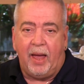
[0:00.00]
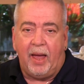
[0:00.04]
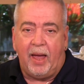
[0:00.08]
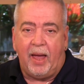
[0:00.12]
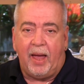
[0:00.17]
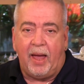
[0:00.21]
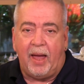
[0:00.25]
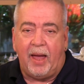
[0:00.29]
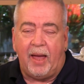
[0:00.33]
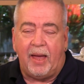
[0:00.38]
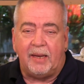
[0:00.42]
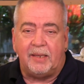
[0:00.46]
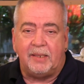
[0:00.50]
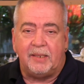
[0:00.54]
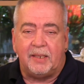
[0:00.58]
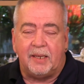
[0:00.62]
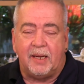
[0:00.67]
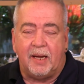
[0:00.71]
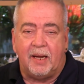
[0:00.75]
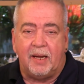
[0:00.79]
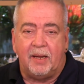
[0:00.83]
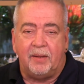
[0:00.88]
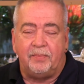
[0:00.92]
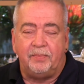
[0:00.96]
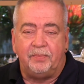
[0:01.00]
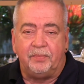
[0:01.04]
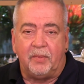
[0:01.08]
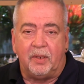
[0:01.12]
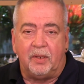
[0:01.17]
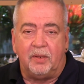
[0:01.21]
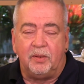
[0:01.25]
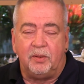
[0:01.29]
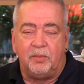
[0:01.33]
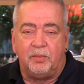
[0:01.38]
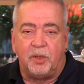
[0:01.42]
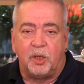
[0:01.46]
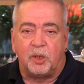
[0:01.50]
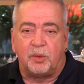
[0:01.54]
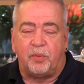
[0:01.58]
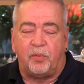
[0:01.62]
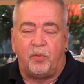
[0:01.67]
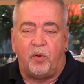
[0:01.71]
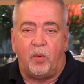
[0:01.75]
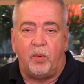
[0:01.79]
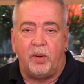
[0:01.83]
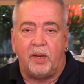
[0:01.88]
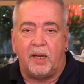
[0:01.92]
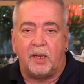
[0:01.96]
And just
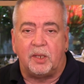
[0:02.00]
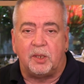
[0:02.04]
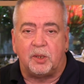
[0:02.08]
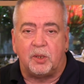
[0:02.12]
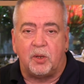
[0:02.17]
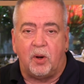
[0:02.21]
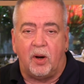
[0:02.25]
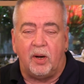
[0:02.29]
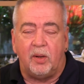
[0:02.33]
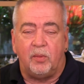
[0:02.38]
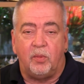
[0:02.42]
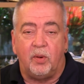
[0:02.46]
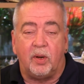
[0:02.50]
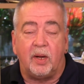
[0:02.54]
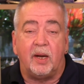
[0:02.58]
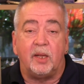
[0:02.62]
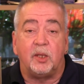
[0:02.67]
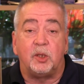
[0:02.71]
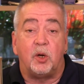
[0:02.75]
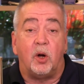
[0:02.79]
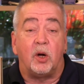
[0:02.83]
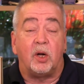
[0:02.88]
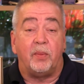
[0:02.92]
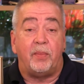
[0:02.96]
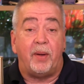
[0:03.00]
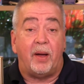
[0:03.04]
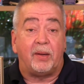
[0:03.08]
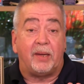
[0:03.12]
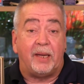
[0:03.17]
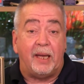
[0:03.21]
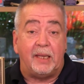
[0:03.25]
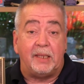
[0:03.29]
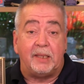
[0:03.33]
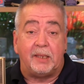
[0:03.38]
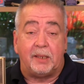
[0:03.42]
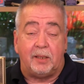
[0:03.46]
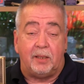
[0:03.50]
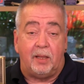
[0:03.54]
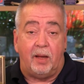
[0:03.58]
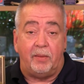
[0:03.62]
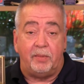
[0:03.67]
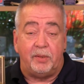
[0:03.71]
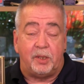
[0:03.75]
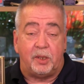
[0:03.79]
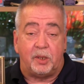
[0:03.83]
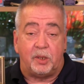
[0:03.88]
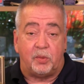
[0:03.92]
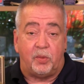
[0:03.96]
before we get started, we're going to talk about kids
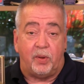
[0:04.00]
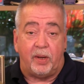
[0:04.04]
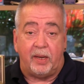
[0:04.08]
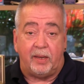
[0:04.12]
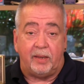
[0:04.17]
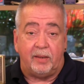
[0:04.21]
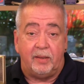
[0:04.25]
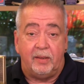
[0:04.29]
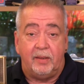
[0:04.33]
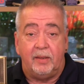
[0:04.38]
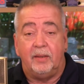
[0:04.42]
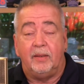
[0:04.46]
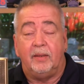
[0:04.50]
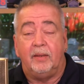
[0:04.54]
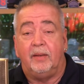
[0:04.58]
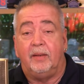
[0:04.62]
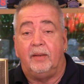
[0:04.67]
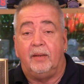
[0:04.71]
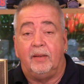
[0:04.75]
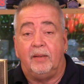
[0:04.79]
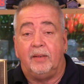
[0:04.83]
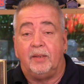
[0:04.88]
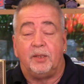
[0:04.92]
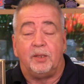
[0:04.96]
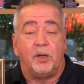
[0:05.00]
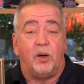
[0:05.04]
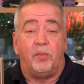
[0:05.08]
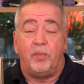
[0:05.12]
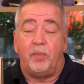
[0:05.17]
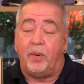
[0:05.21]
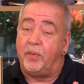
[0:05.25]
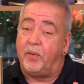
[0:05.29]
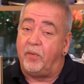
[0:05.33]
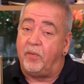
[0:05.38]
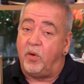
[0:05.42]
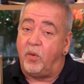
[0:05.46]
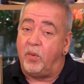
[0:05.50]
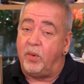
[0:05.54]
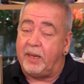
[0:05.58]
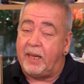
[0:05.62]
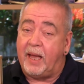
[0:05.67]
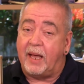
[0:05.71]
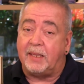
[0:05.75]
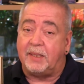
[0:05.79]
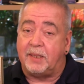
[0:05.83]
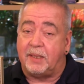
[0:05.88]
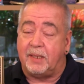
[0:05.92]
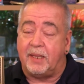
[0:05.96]
clubs this week. But before we
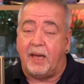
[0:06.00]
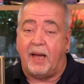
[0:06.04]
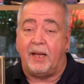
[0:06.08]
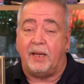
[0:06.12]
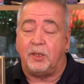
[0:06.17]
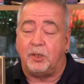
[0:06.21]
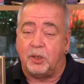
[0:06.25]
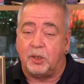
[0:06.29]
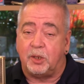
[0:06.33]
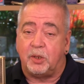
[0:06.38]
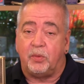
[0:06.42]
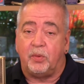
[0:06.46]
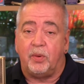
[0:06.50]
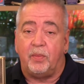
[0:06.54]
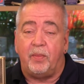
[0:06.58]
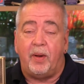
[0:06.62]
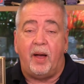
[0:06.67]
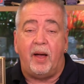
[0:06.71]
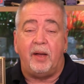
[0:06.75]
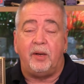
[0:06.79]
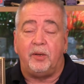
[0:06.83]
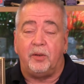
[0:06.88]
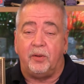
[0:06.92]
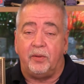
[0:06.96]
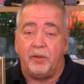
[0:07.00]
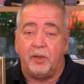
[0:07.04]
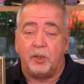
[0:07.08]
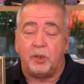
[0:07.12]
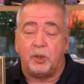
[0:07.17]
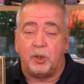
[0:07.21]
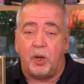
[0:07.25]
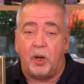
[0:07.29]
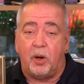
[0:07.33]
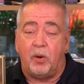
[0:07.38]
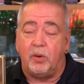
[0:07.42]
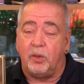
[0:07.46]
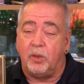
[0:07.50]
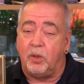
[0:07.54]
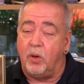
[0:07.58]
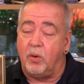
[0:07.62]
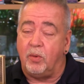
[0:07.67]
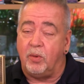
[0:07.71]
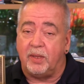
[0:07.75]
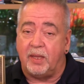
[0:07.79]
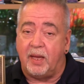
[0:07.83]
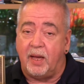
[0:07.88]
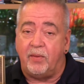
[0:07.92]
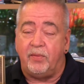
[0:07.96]
get to that, just a reminder, this show,
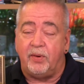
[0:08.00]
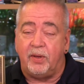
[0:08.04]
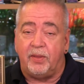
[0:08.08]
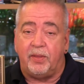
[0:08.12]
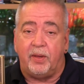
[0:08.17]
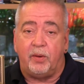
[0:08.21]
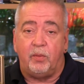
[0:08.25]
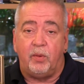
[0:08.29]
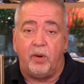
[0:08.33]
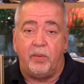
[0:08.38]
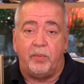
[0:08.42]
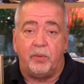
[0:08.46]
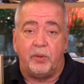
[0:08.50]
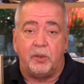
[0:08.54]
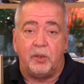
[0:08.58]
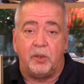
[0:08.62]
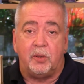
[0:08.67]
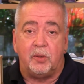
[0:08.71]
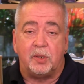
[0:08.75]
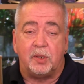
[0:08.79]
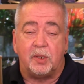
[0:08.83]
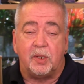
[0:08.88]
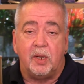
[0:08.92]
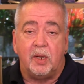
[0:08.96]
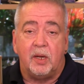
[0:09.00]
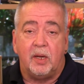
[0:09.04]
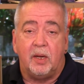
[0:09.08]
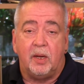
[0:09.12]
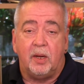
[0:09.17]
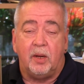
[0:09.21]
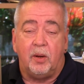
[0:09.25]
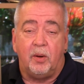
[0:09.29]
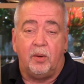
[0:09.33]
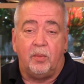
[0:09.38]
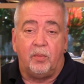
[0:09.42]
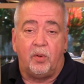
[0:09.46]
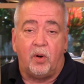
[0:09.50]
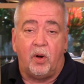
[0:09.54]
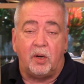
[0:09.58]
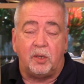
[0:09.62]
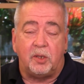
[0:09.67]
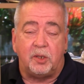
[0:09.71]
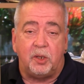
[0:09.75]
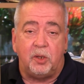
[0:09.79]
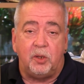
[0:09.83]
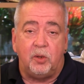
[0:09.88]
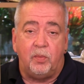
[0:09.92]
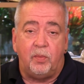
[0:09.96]
along with everything we produce, brought
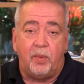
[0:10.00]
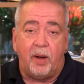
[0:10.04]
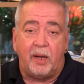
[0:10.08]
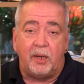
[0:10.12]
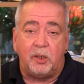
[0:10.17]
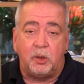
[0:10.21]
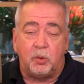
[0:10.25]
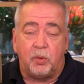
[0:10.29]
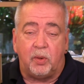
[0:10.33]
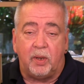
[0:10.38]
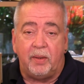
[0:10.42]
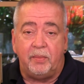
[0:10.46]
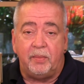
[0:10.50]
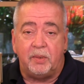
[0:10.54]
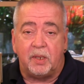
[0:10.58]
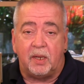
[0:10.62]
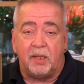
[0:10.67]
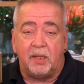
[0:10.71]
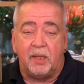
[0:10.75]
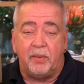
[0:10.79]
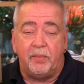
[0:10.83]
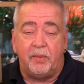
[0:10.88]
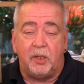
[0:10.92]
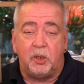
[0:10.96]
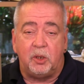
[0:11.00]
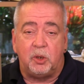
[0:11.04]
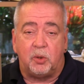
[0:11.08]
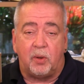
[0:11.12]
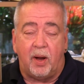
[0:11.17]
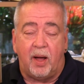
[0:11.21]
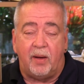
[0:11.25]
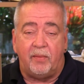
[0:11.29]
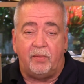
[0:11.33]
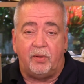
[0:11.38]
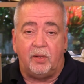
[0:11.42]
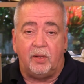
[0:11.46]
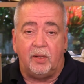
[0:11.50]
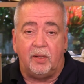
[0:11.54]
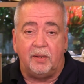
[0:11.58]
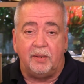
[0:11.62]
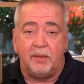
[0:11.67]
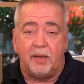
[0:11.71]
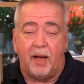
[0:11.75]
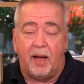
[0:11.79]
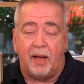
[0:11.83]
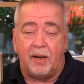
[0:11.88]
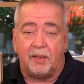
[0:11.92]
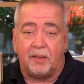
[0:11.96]
to you by
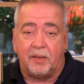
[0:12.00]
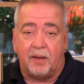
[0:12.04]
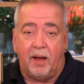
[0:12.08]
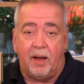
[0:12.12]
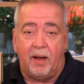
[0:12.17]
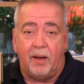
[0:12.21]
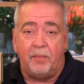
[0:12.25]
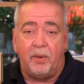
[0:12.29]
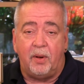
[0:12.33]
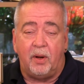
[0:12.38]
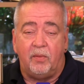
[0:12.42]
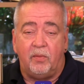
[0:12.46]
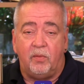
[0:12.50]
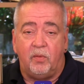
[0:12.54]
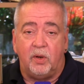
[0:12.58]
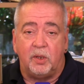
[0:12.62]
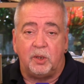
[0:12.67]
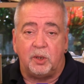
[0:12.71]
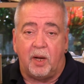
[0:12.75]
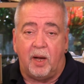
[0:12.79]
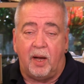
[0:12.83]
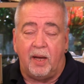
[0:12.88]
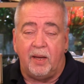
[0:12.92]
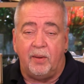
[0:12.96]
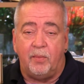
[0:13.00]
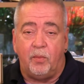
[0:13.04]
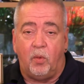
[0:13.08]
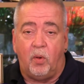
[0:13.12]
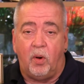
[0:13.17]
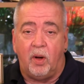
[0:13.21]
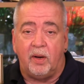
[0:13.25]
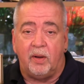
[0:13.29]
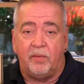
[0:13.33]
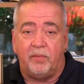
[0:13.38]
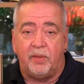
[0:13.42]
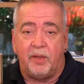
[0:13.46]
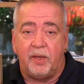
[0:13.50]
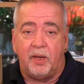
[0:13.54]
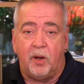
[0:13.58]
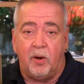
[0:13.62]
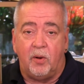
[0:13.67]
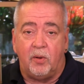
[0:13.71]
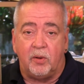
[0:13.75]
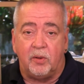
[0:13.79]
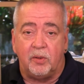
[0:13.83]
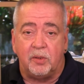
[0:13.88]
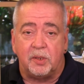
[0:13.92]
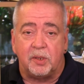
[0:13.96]
DreamsUnlimitedTravel.com, of which I am one of the
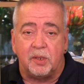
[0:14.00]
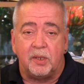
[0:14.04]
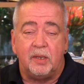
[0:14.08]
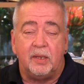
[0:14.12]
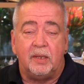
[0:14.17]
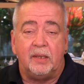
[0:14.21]
owners.